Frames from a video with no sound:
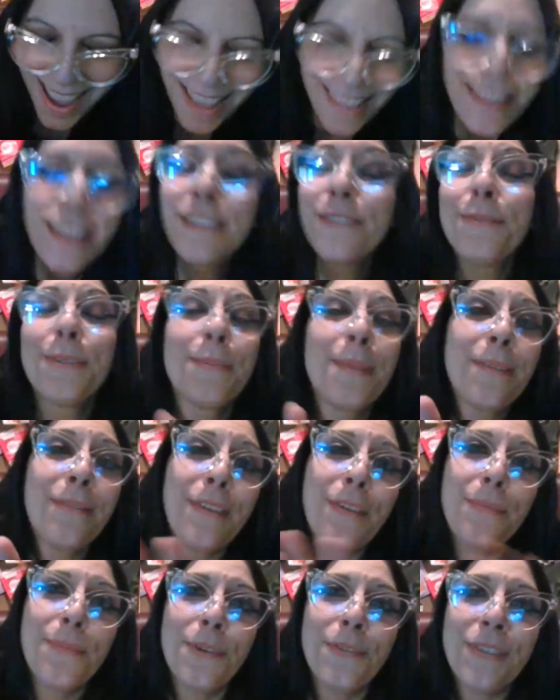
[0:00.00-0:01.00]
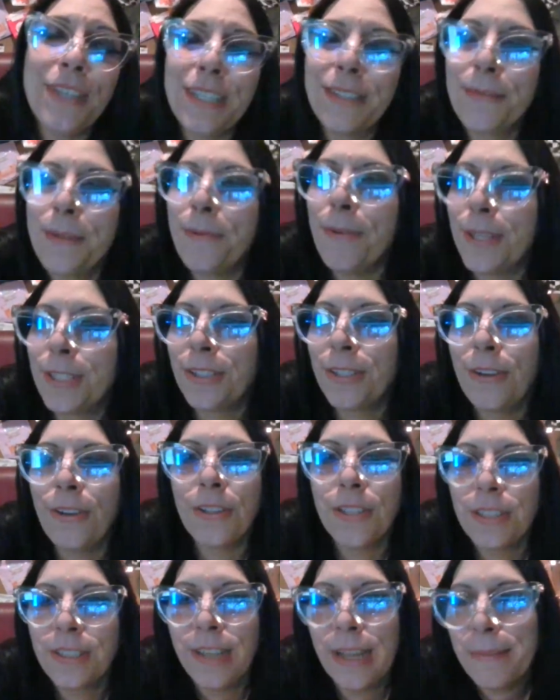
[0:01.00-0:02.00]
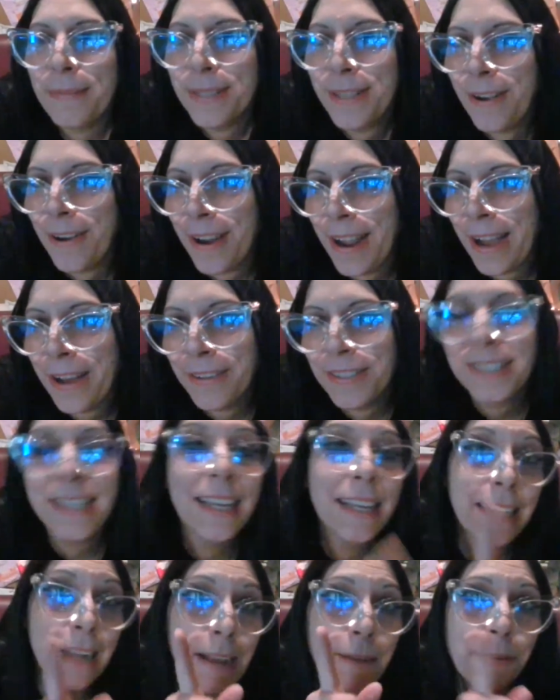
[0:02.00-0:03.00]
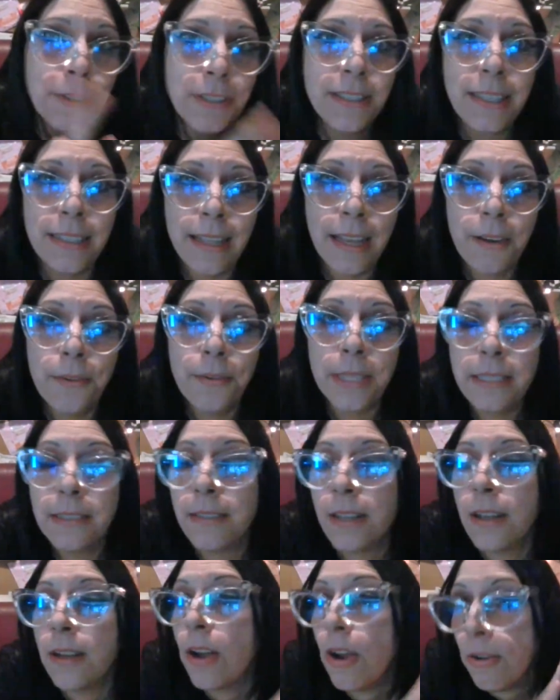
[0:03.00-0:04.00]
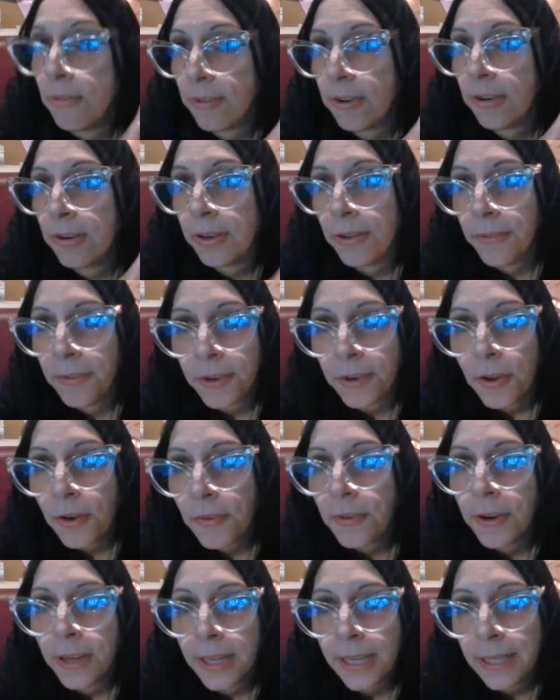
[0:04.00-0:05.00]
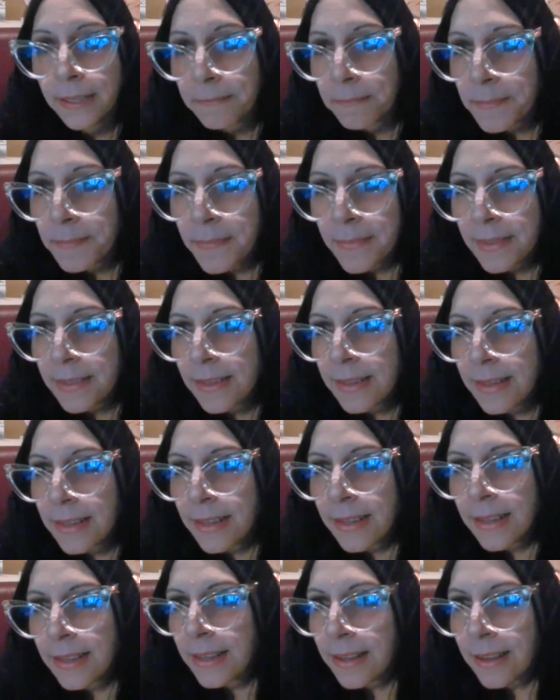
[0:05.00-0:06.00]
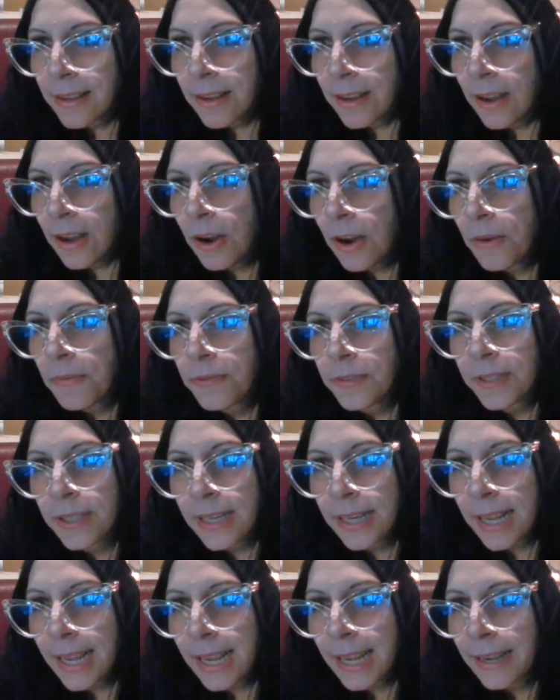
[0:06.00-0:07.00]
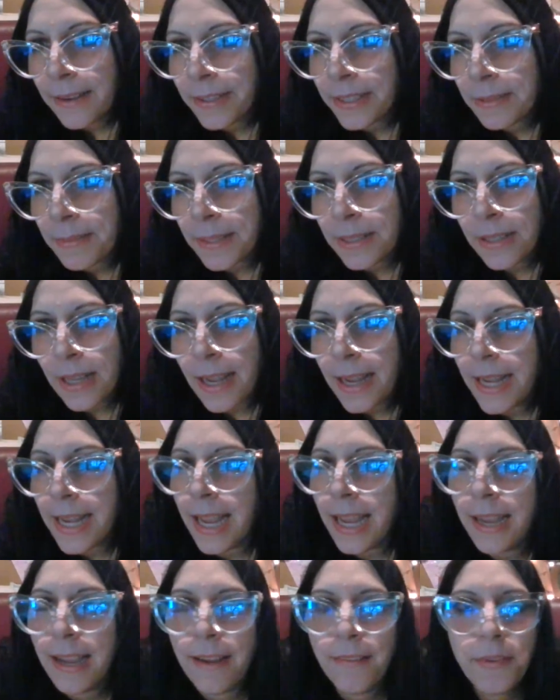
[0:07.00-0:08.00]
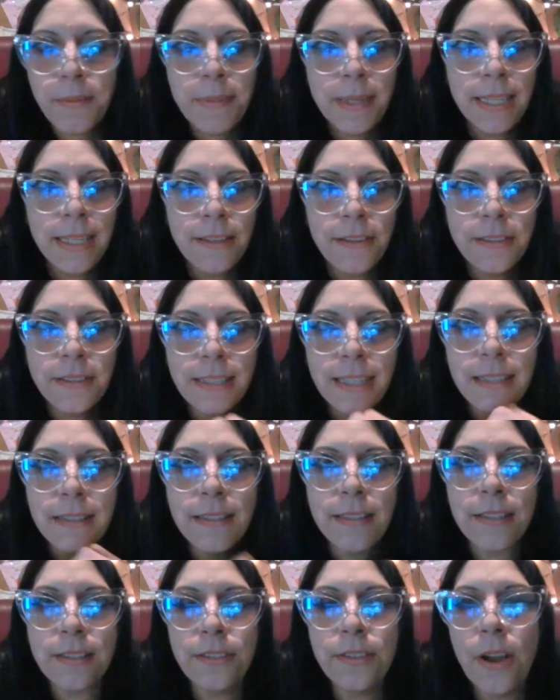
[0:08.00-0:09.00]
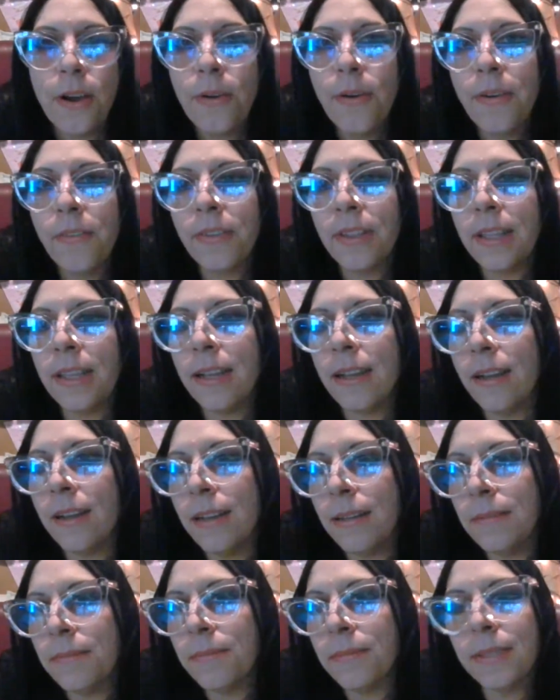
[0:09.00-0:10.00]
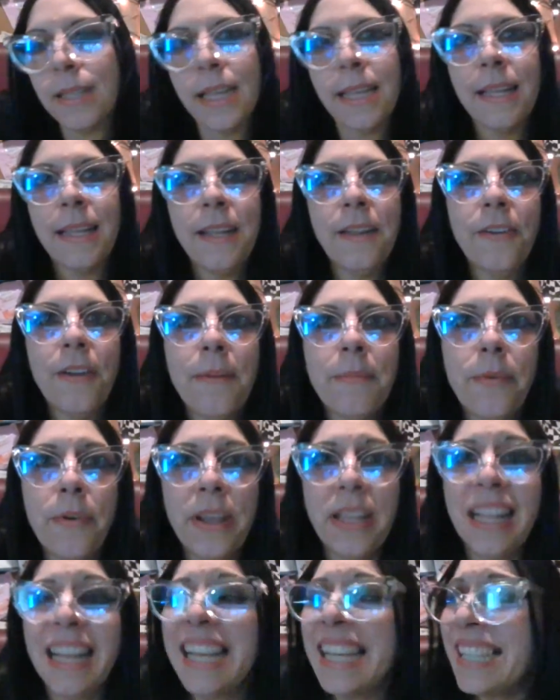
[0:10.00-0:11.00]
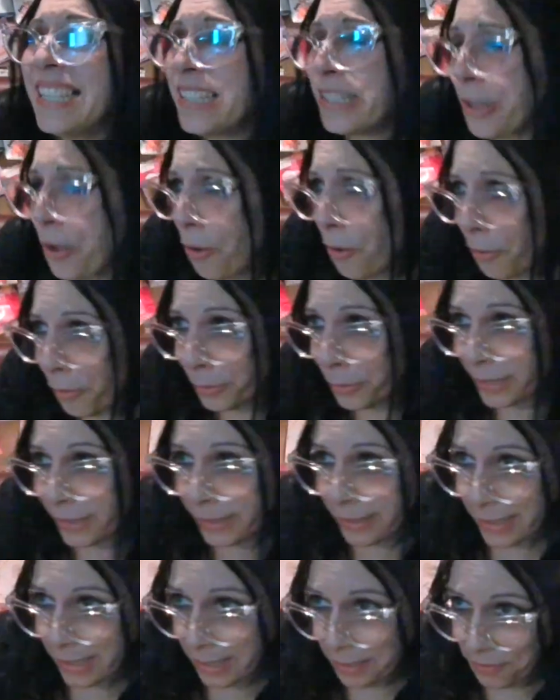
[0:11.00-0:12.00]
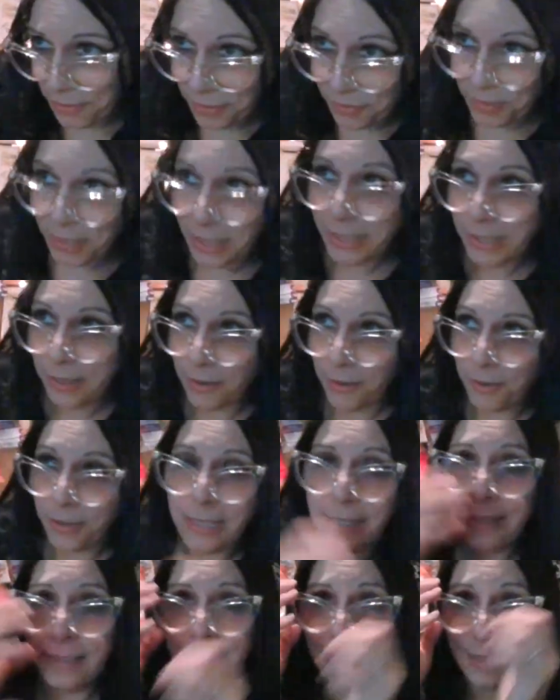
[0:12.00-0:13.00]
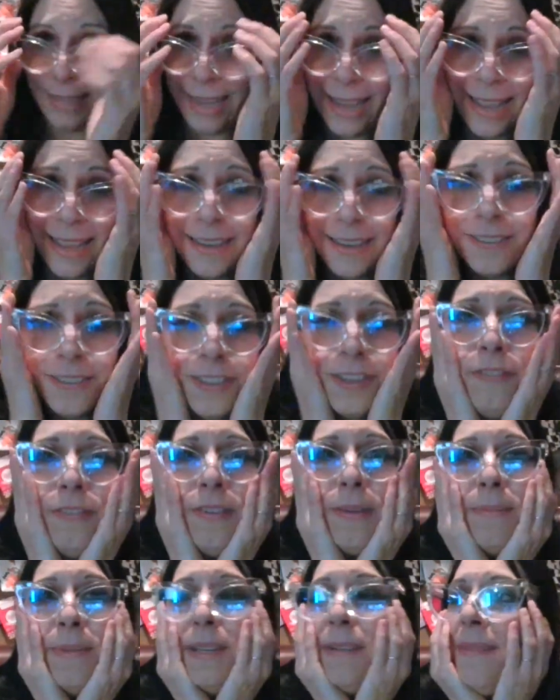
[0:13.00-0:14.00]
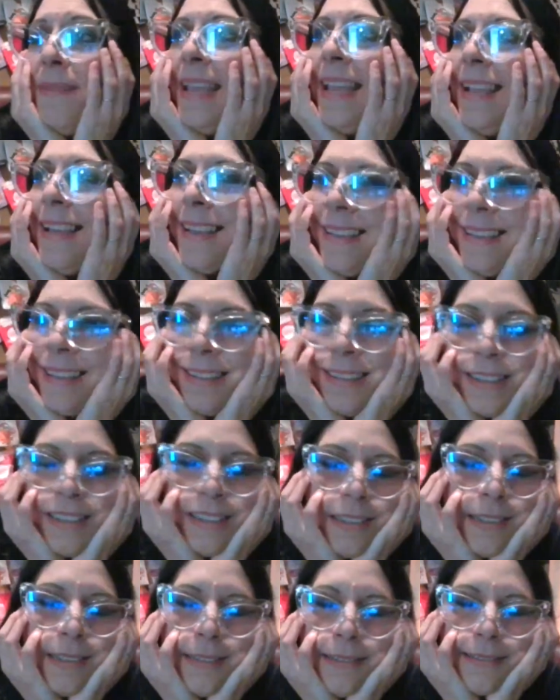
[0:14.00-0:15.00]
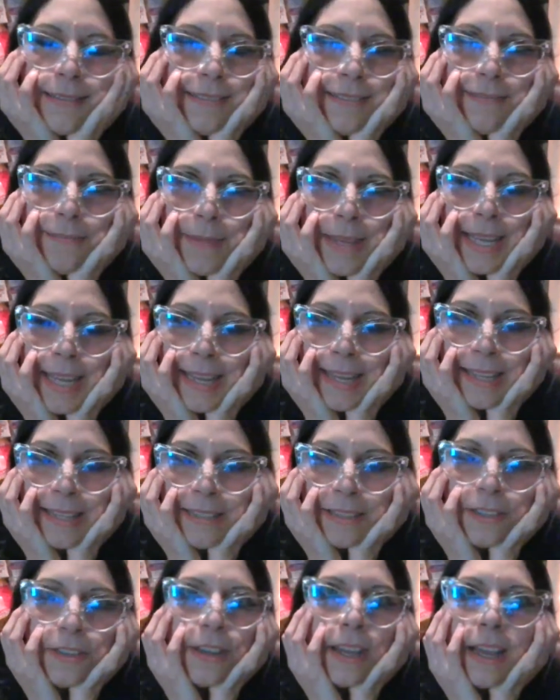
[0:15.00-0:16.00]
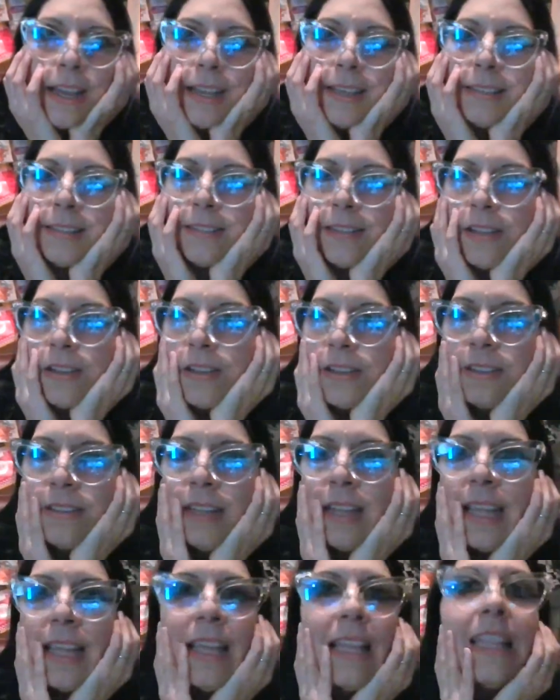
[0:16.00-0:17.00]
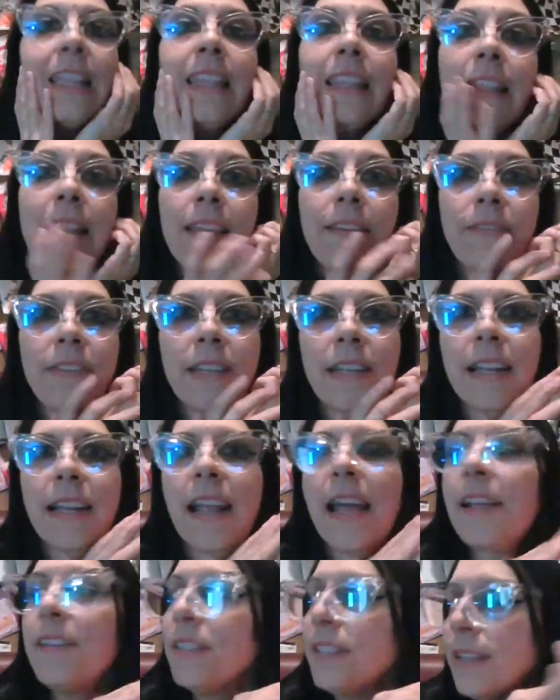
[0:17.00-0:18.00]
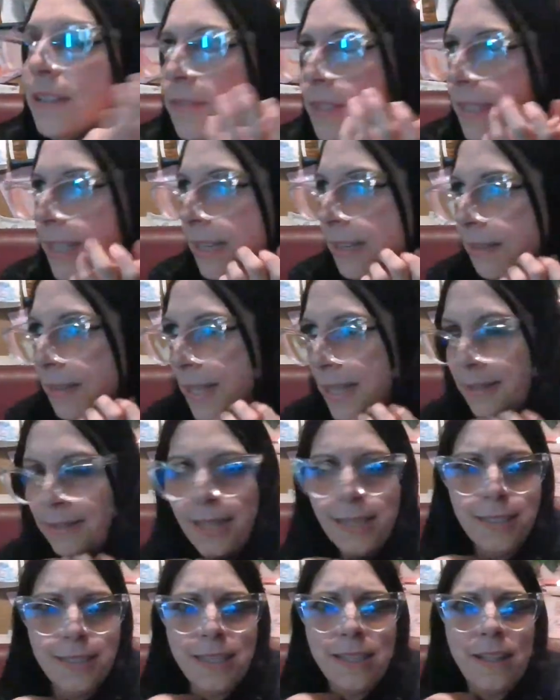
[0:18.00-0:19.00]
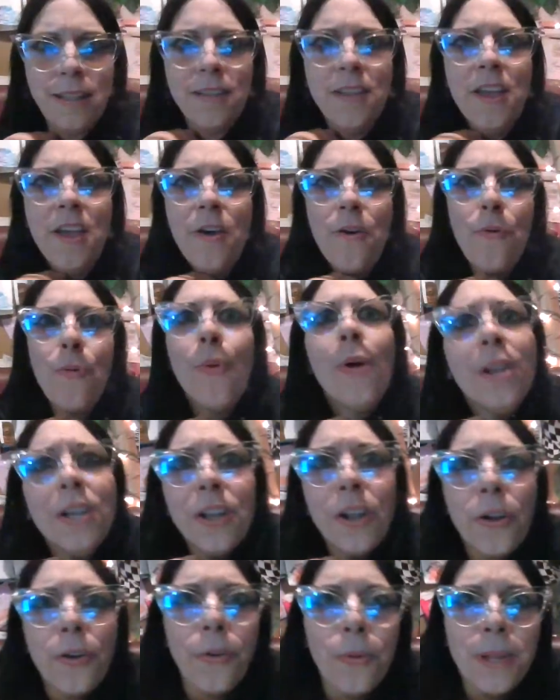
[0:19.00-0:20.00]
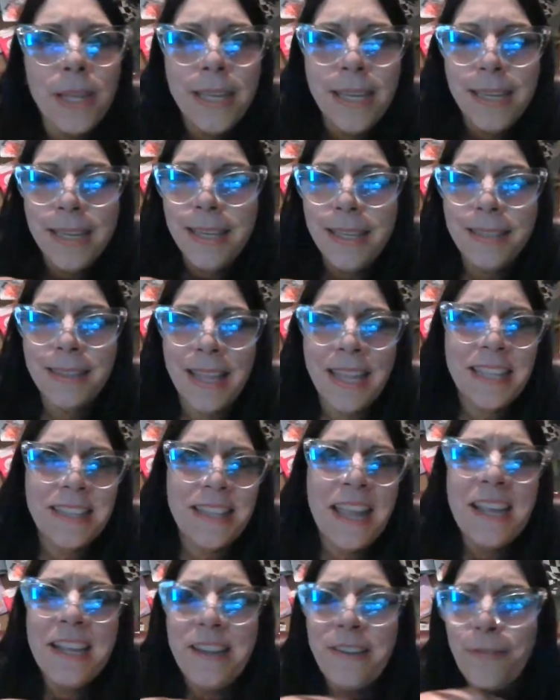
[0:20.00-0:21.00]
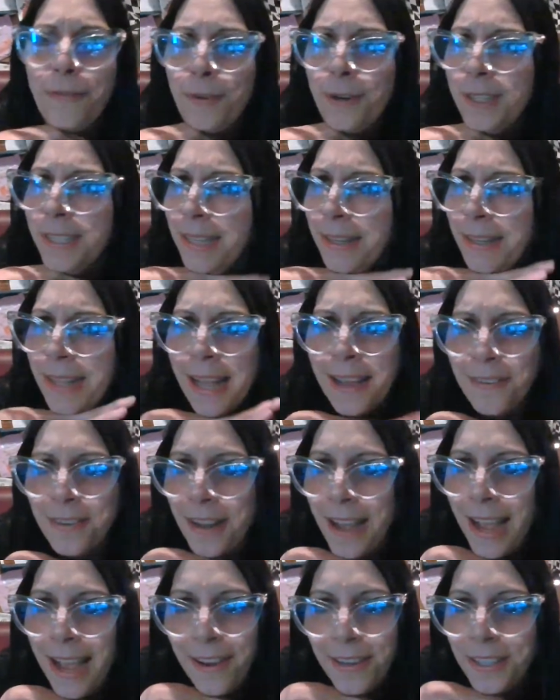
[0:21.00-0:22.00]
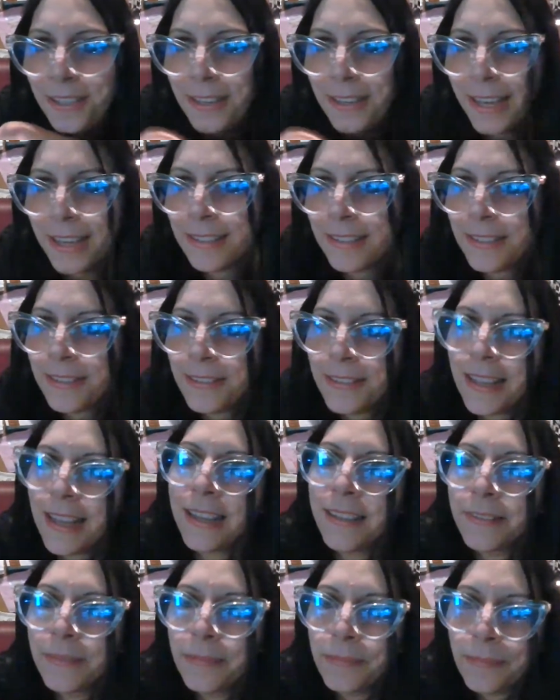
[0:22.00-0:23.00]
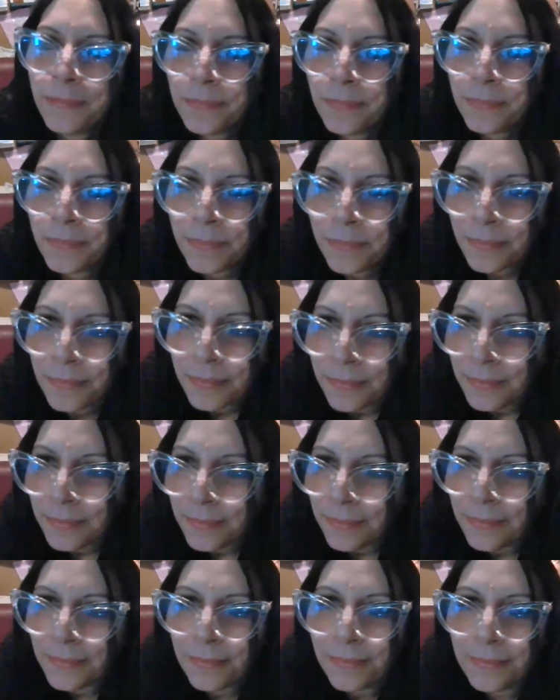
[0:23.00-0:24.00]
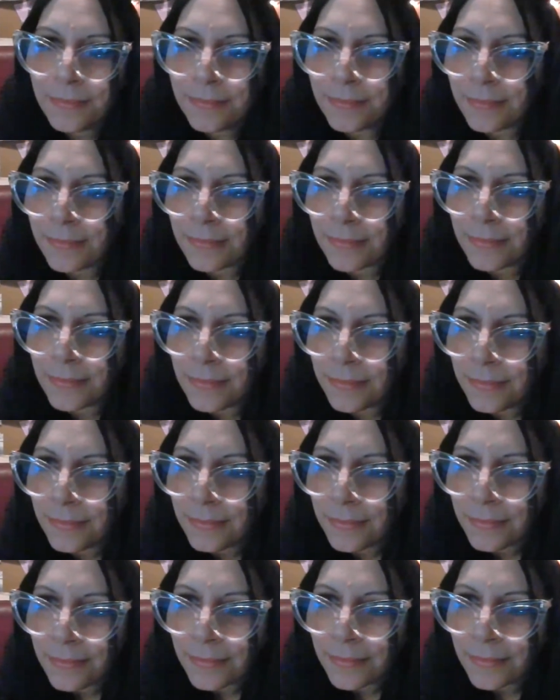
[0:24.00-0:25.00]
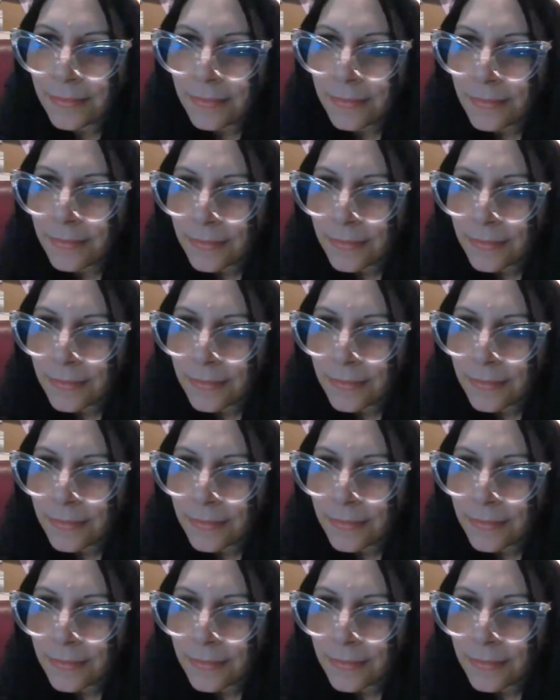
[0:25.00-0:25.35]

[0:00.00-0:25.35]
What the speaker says: That's one of my favorite movies. We watch it all the time in our house, and I will sing that Queen song over and over and over again. Home for today. Yeah, everybody is getting snow over there. I'm like, here I'm going like, it's cold. It's like 50 degrees today. I don't know if I'm going to make it. Oh man, you guys are like living it. I saw it was like less than 1 degree, like -1. I don't know how you guys do that. Mm-mm.